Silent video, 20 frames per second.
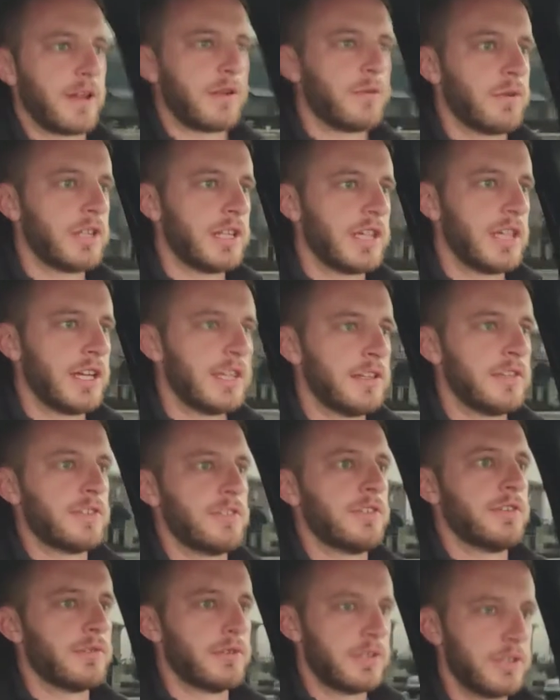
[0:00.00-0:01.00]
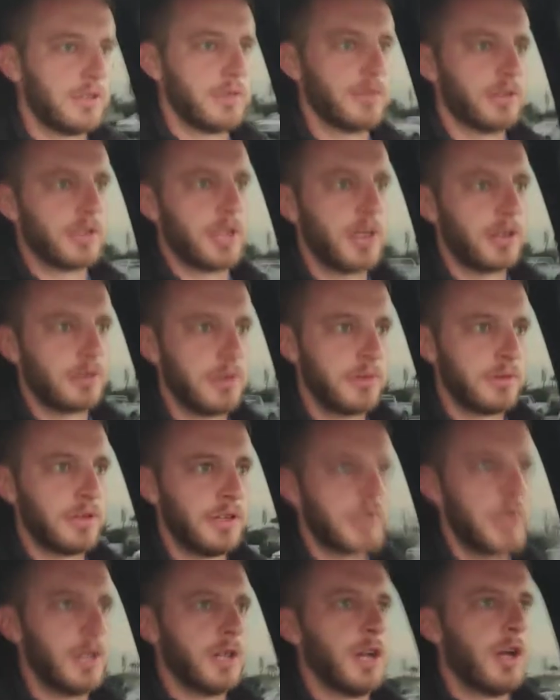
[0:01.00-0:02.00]
equity into a new
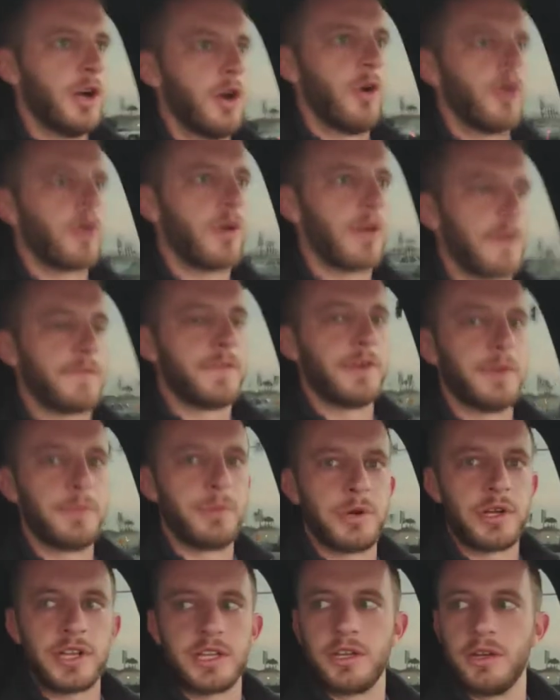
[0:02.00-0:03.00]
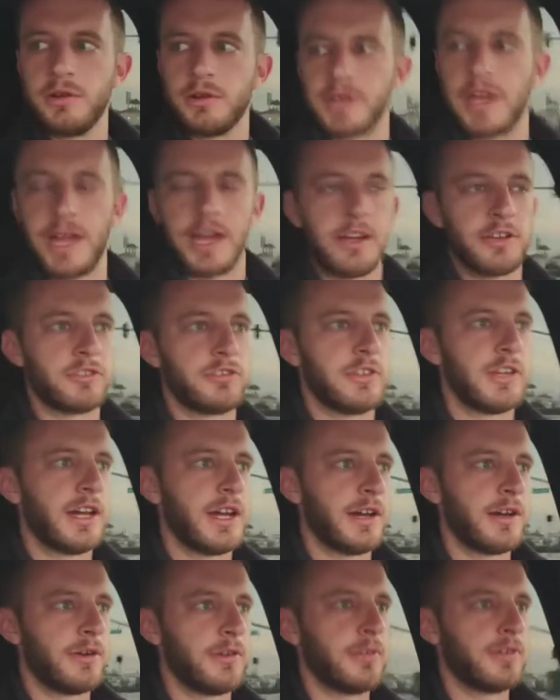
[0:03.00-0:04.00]
loan, or if you're putting no cash
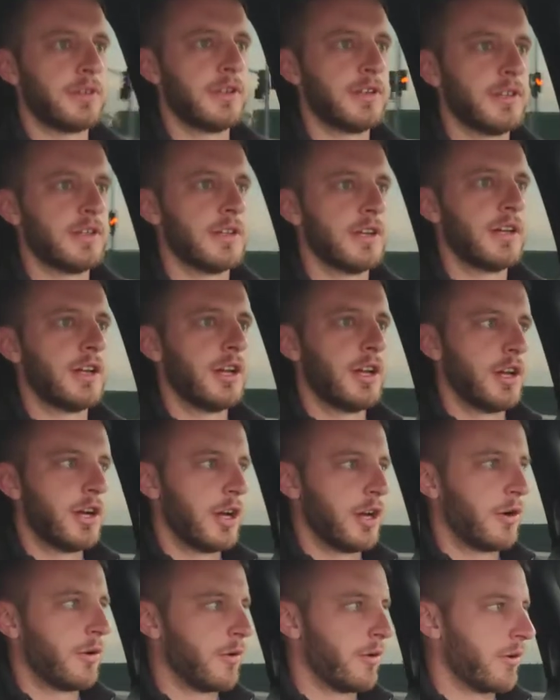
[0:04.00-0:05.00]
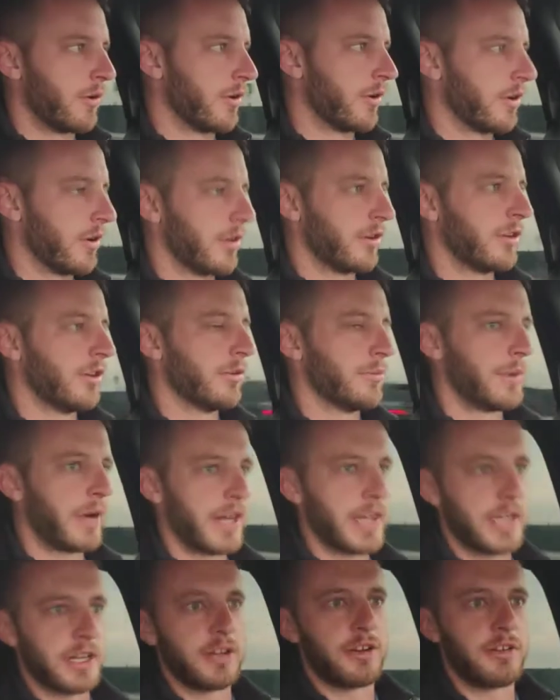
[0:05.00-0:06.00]
down, or you're
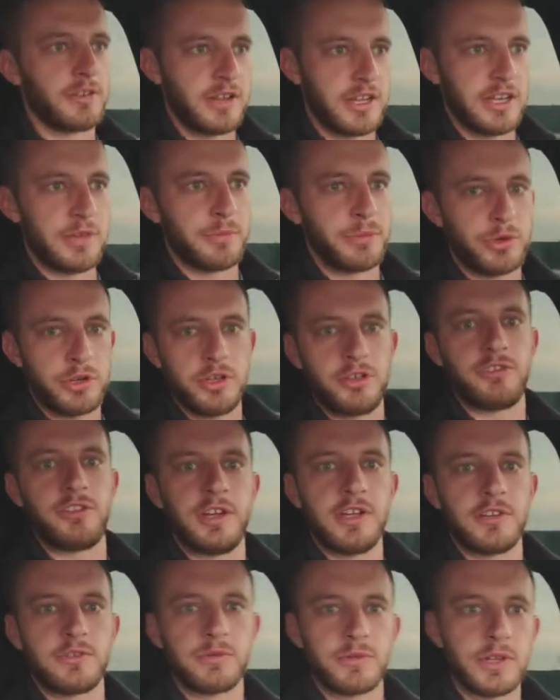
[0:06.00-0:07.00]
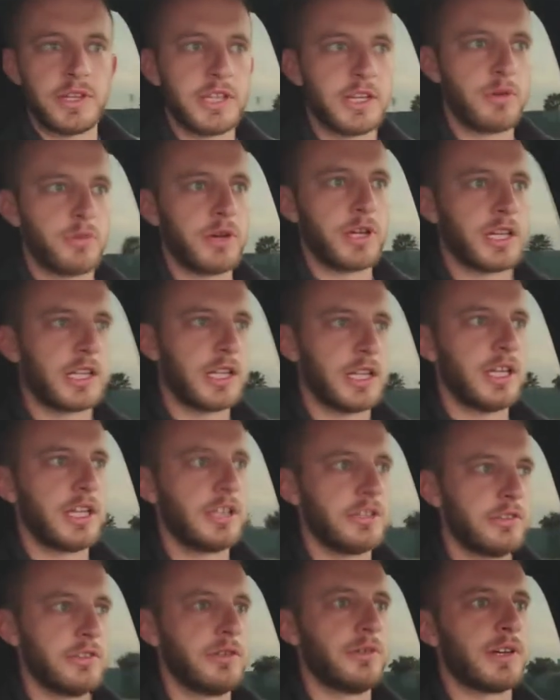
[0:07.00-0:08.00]
buying a car that depreciates really
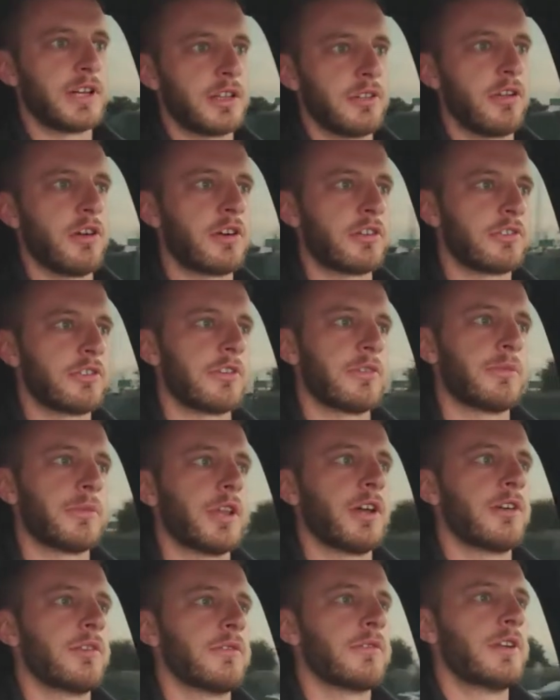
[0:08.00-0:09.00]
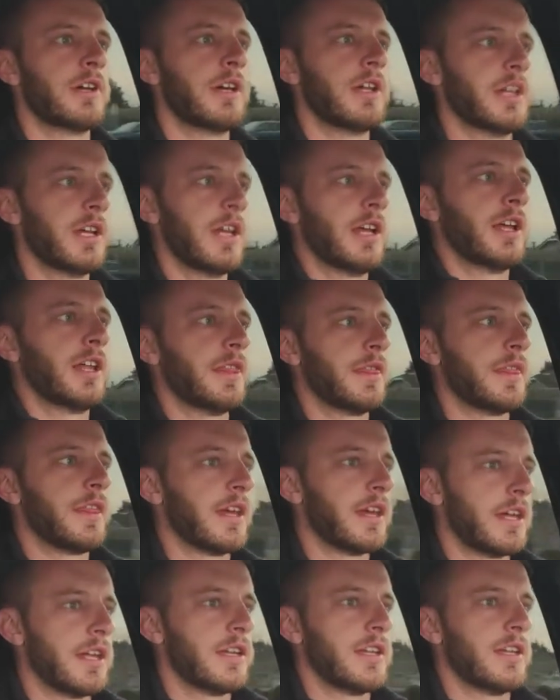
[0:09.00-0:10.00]
quickly and you're doing a long-term loan,
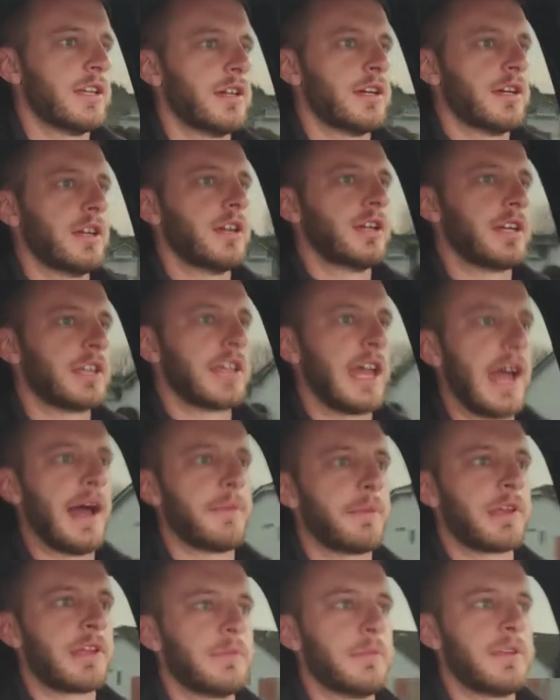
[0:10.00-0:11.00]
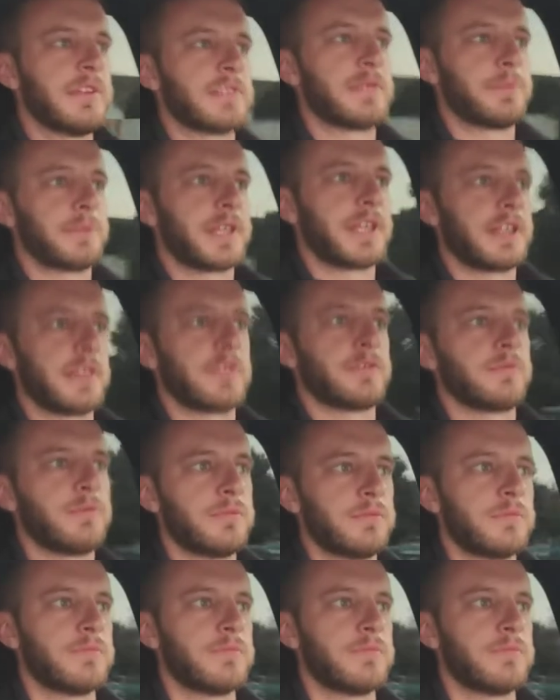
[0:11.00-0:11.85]
then Gap can be something that's